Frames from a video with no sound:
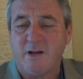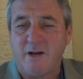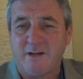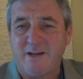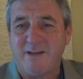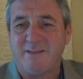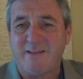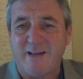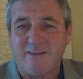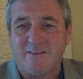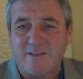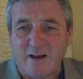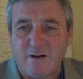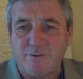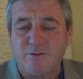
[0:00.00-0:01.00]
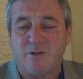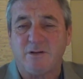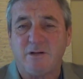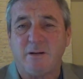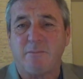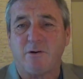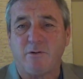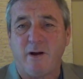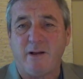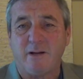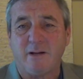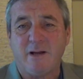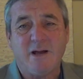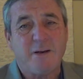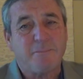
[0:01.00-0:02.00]
Again, that sounds
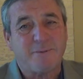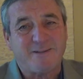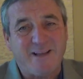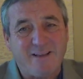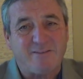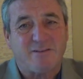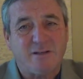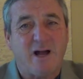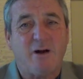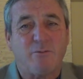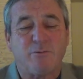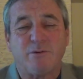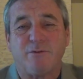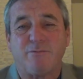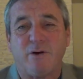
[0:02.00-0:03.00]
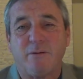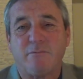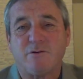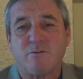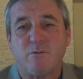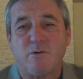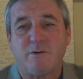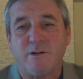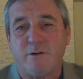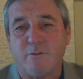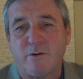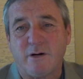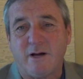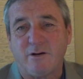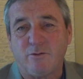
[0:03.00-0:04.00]
undemocratic, but that's not what the framers were. They
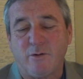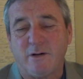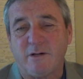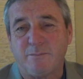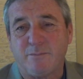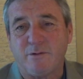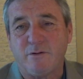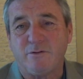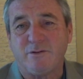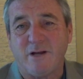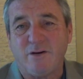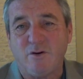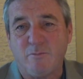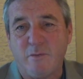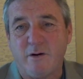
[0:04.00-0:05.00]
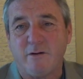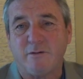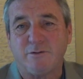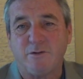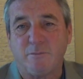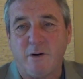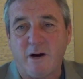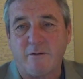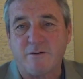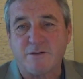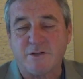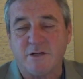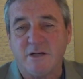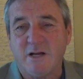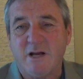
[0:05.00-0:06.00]
were not trying to produce a numerical
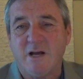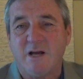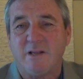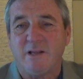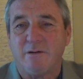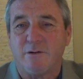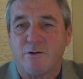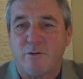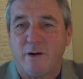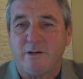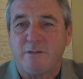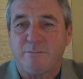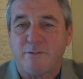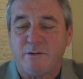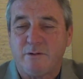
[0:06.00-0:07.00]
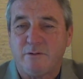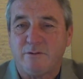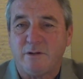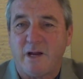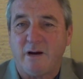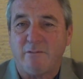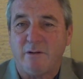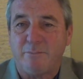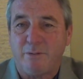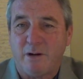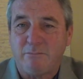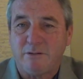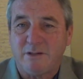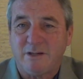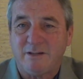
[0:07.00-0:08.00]
democracy. They were trying to produce a
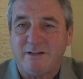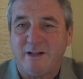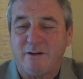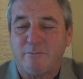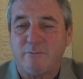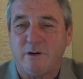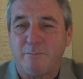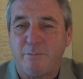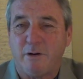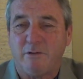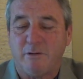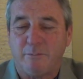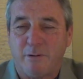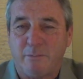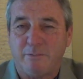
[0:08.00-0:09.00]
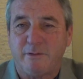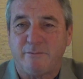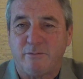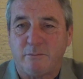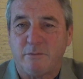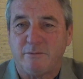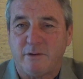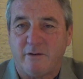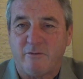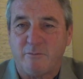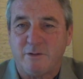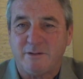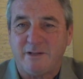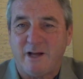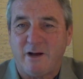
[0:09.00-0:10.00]
Republican form of
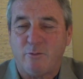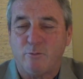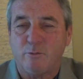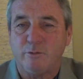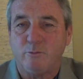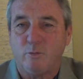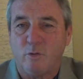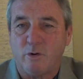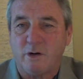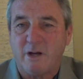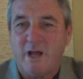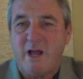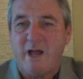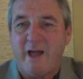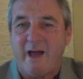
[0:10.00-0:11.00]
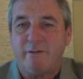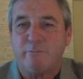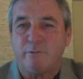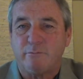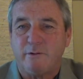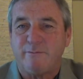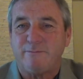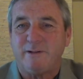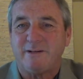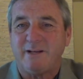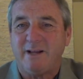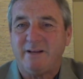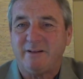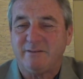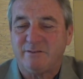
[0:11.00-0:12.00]
government that would work and would reflect
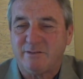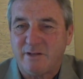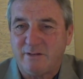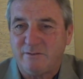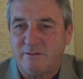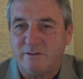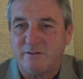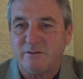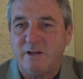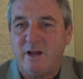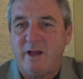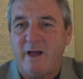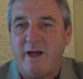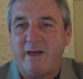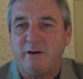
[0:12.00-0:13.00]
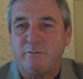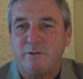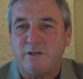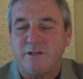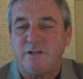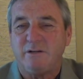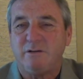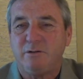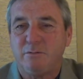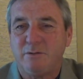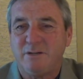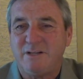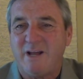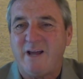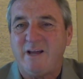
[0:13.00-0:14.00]
a consensus, and it would continue to
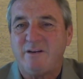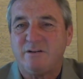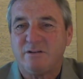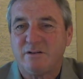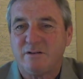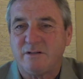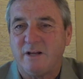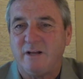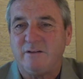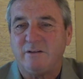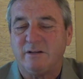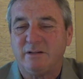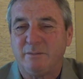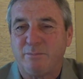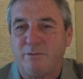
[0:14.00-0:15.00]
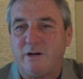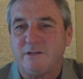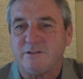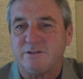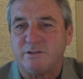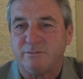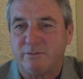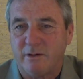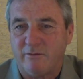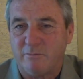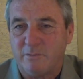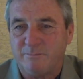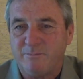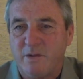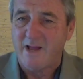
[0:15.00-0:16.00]
engage the states in the process of
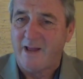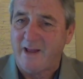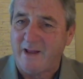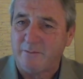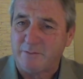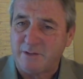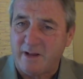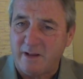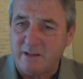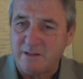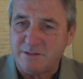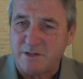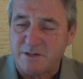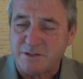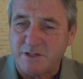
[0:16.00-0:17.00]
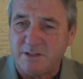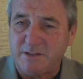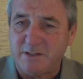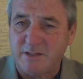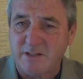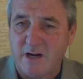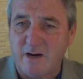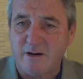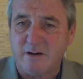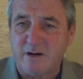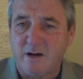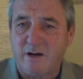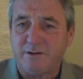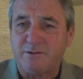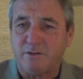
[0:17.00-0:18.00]
government. And when Eleazar said the entire
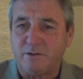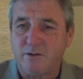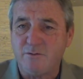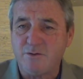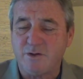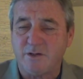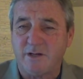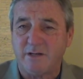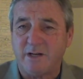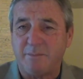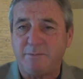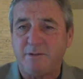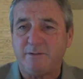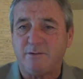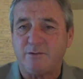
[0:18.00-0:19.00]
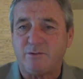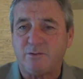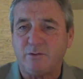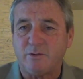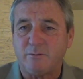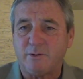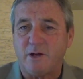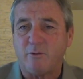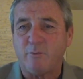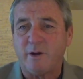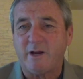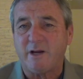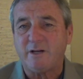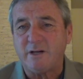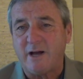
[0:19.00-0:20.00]
Constitution cannot be understood without
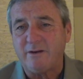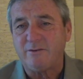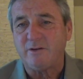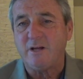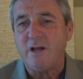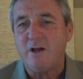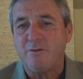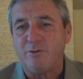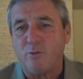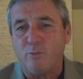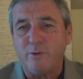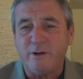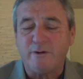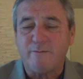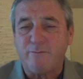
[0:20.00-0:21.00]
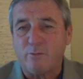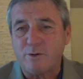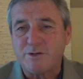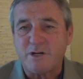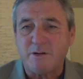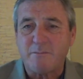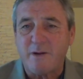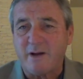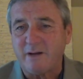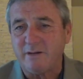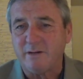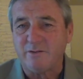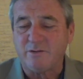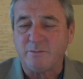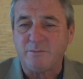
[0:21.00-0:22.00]
recognizing the reinforcing
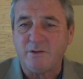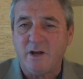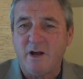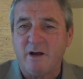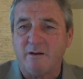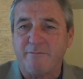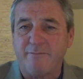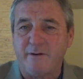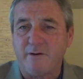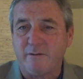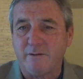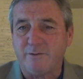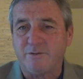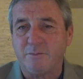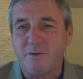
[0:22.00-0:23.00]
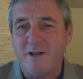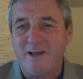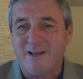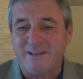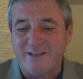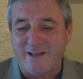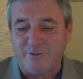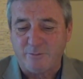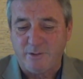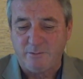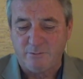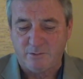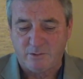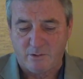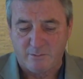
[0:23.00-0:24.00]
mechanisms of federalism, that's what he
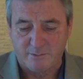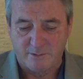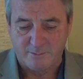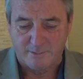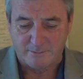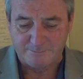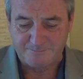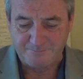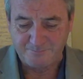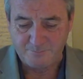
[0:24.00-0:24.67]
was talking about.